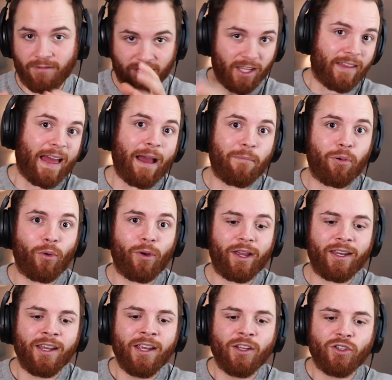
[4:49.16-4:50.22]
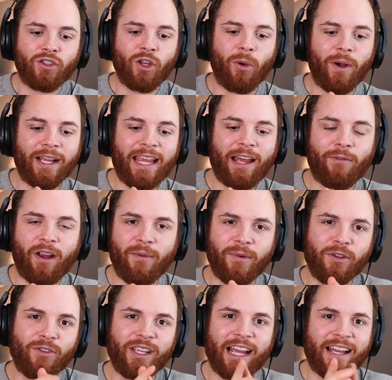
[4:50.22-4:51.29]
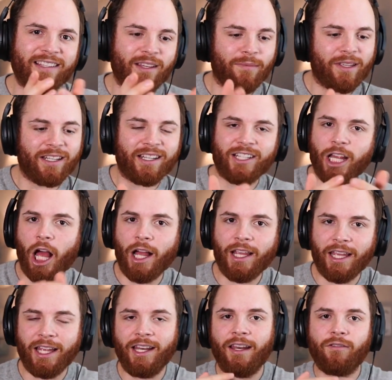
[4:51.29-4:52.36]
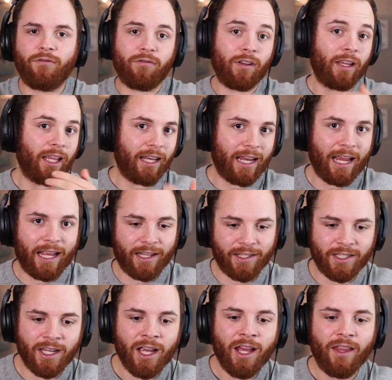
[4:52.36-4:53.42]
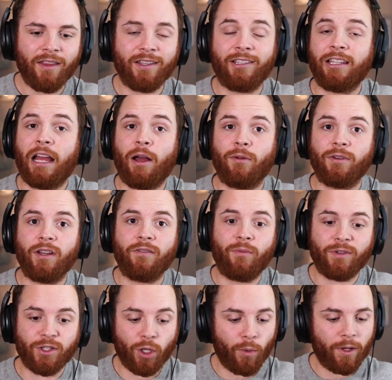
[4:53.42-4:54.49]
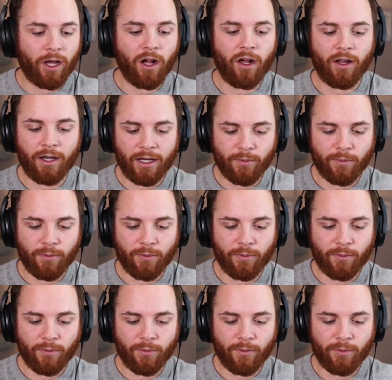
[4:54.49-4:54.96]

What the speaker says: to that point. So again, right, we're using it as something to tuck in and really enhance the sound of what's going on.